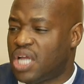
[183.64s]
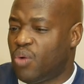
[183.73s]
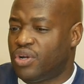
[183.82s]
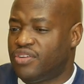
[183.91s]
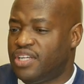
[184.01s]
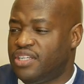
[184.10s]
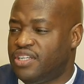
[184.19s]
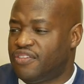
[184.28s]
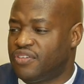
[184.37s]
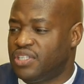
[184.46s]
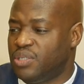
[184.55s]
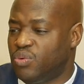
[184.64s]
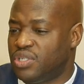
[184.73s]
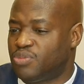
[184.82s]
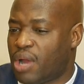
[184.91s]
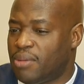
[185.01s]
I would have did differently
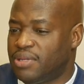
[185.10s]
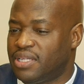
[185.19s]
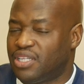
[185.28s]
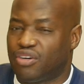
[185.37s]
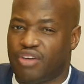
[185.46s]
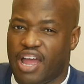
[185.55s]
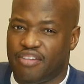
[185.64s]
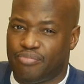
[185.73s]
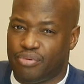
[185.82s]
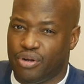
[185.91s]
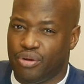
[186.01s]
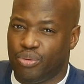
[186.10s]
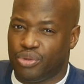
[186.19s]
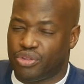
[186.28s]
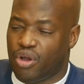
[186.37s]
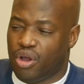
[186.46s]
was probably get the Craft Pro
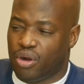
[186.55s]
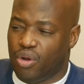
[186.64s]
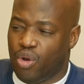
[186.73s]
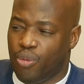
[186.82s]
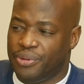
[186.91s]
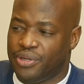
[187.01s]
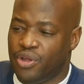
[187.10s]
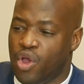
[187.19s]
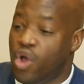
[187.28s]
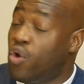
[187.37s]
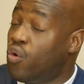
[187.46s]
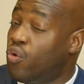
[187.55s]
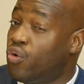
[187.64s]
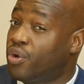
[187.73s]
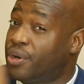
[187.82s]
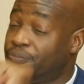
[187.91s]
with the auto open,
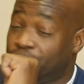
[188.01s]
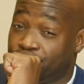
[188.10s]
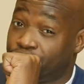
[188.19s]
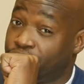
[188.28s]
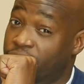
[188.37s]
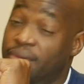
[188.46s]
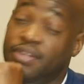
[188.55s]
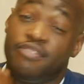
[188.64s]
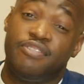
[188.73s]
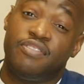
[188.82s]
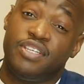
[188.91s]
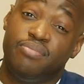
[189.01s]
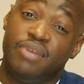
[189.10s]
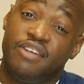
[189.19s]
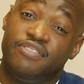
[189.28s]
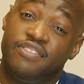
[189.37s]
or maybe the
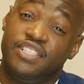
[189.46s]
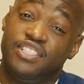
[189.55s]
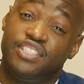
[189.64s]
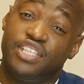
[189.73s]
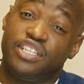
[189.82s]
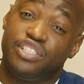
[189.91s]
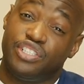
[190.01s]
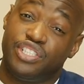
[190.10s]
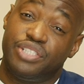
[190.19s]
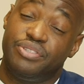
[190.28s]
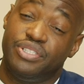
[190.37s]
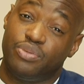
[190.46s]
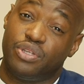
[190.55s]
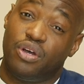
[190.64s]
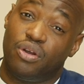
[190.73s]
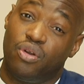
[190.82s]
15 by 15 signature series with
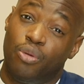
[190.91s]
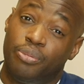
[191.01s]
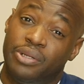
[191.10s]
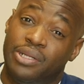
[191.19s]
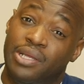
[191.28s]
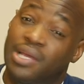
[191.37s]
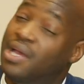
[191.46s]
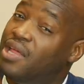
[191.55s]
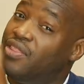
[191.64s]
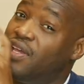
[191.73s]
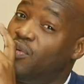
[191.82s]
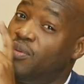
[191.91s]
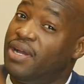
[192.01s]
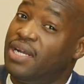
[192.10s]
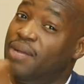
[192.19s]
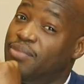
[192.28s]
the auto open. Then we
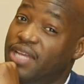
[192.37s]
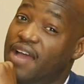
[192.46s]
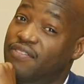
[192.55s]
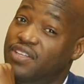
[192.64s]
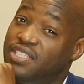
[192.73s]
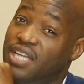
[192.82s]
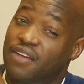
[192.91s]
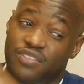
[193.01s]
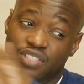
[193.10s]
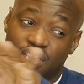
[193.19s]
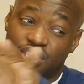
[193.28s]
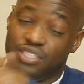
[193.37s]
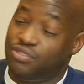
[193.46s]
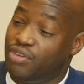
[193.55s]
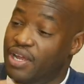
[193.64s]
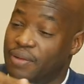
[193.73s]
might not be having this
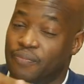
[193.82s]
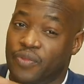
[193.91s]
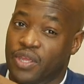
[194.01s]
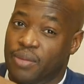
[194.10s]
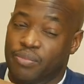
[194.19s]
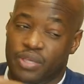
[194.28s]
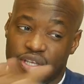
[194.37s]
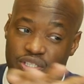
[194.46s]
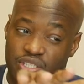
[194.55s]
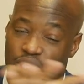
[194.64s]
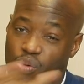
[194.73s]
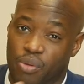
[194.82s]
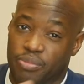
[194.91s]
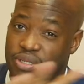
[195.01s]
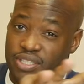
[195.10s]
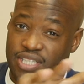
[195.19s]
conversation, right? Because they won't
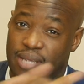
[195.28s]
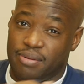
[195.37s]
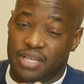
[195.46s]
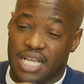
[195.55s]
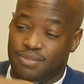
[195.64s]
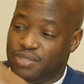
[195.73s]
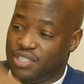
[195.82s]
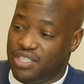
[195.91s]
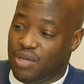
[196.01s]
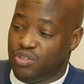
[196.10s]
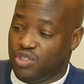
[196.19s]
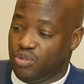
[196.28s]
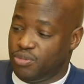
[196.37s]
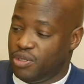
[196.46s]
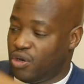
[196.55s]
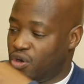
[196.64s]
be in the same class, because this
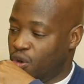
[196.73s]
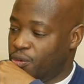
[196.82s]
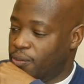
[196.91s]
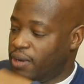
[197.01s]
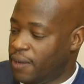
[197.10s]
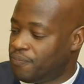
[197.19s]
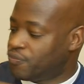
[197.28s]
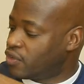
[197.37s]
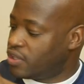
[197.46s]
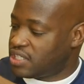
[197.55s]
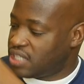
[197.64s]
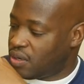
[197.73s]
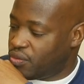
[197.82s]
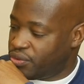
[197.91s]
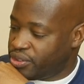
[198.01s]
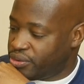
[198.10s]
would be auto open, but that's not
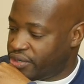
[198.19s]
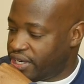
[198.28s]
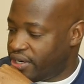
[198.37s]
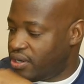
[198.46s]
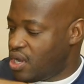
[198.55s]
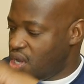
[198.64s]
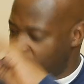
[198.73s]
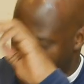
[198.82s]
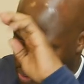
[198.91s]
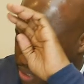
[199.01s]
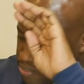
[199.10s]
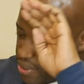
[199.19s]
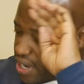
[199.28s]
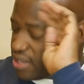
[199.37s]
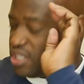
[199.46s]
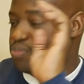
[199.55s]
what we're doing right here. We're
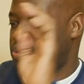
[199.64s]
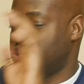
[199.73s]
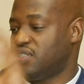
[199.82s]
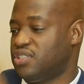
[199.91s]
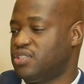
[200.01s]
comparing these presses.